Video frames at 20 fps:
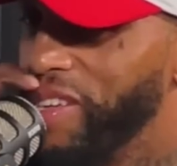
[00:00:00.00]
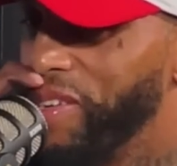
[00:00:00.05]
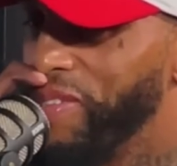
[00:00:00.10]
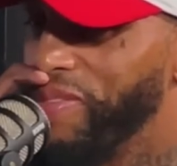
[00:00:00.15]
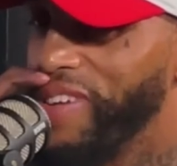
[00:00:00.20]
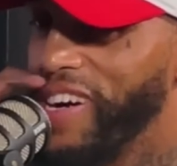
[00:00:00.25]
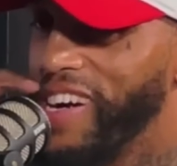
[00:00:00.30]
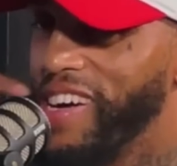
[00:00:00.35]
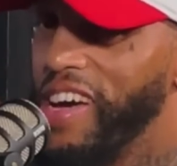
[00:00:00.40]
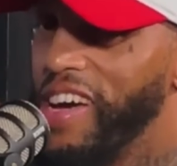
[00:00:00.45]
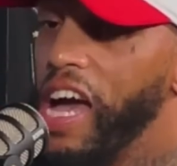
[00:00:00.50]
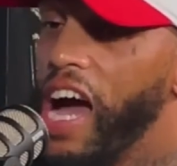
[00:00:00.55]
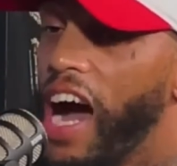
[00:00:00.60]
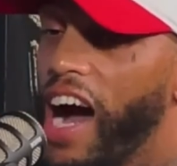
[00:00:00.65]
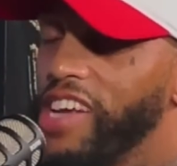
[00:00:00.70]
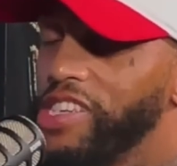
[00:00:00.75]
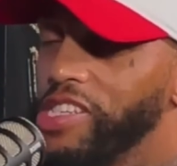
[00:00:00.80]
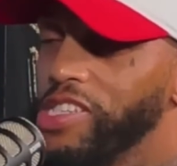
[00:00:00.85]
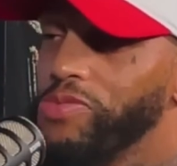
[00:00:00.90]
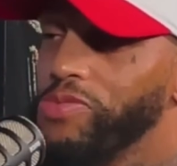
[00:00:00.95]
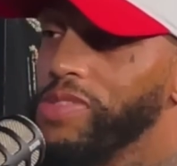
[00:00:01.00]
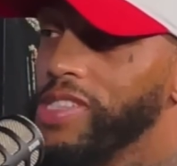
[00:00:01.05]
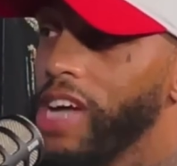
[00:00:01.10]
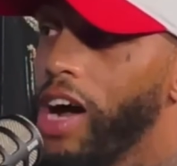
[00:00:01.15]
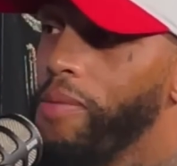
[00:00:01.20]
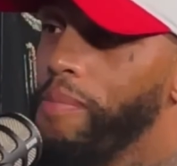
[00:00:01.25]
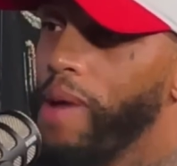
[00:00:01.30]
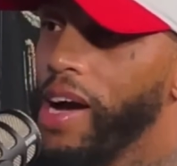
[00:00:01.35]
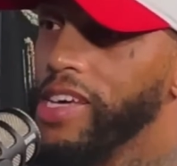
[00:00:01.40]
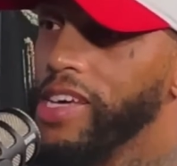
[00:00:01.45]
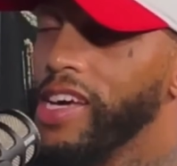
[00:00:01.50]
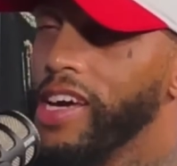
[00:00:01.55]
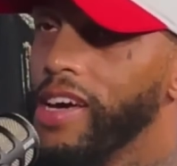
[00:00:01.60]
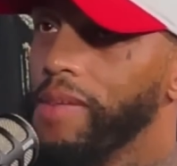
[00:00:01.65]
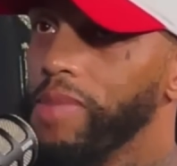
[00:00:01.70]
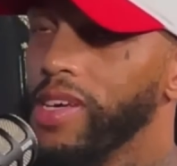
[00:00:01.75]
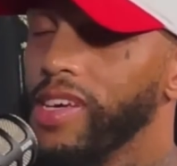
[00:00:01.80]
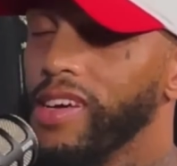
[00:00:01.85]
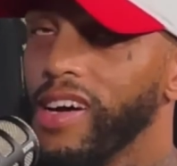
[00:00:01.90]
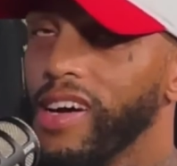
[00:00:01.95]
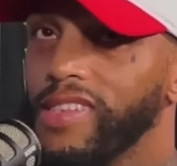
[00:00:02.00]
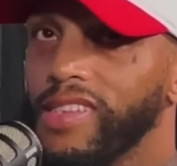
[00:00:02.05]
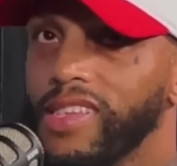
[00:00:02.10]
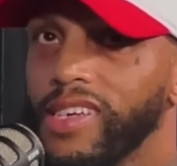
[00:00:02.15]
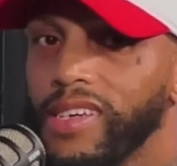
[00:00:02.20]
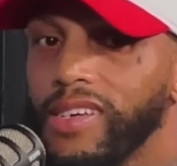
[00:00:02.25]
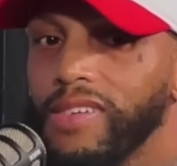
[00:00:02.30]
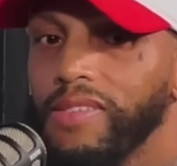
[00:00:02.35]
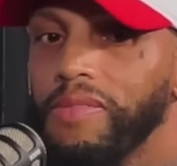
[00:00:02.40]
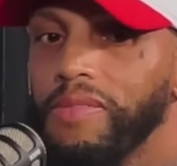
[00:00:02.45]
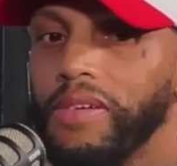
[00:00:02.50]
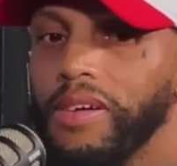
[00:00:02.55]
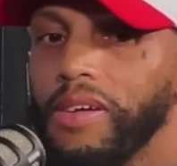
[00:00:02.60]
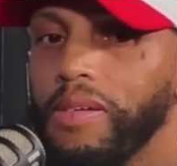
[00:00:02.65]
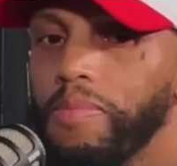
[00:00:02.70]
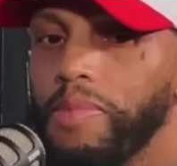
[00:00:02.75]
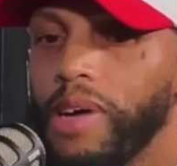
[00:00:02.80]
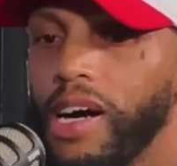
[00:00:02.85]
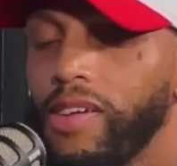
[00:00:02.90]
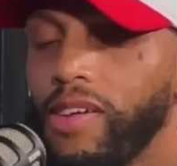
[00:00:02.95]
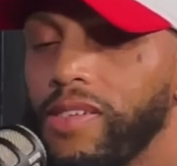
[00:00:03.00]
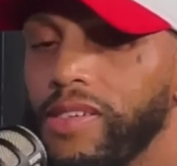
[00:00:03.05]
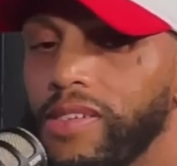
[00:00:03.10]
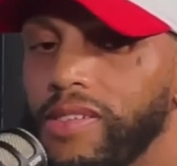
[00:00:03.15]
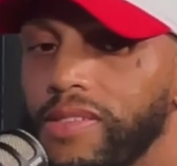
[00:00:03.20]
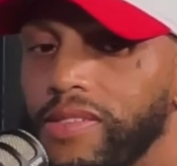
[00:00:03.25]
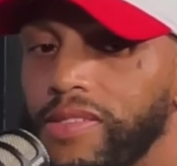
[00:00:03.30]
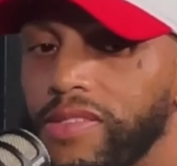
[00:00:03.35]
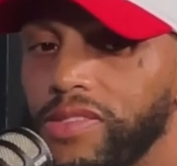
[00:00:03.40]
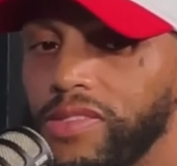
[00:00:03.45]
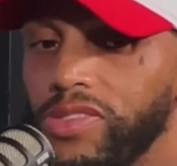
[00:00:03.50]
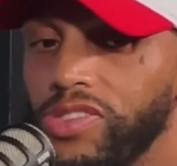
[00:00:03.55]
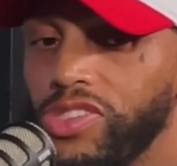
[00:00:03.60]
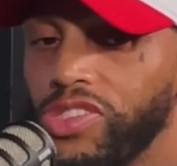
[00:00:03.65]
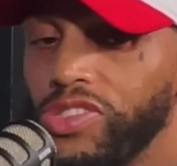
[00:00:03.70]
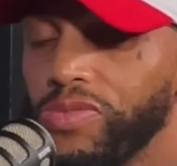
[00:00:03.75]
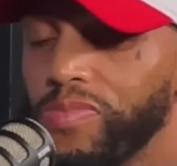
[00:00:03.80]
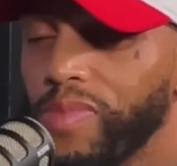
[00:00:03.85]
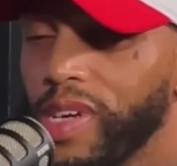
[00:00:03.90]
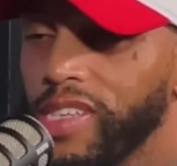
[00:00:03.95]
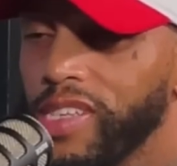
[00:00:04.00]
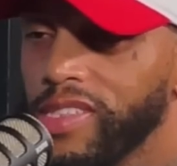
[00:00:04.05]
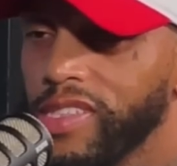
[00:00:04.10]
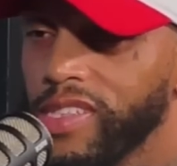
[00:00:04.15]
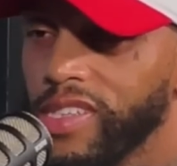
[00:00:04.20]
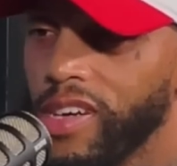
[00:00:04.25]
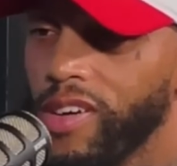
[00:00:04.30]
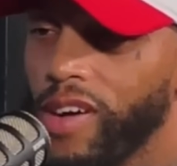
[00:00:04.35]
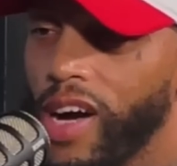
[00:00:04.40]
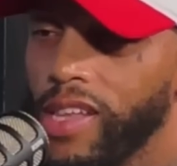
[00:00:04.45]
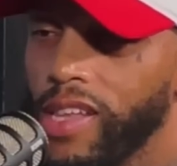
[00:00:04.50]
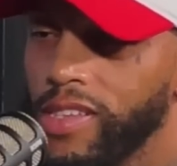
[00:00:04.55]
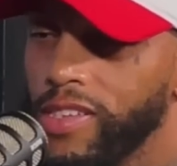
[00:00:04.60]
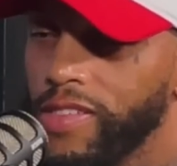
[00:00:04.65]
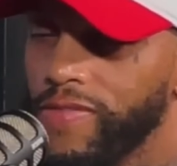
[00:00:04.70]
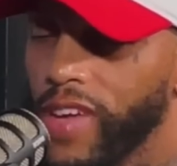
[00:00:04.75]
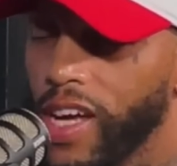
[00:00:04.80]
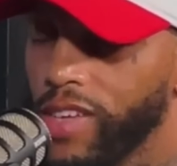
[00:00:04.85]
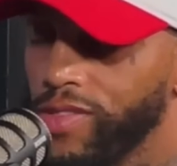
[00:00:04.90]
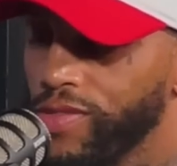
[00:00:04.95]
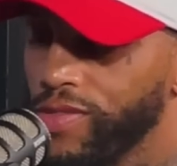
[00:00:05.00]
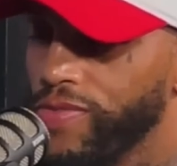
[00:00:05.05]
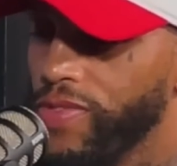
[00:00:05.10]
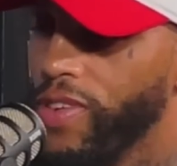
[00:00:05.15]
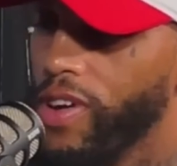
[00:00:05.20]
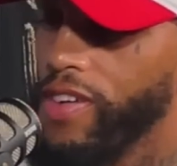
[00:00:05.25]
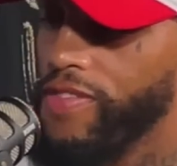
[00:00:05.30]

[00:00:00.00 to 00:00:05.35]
Anyway, I just was out in Miami, I think about 2 months ago. I live not too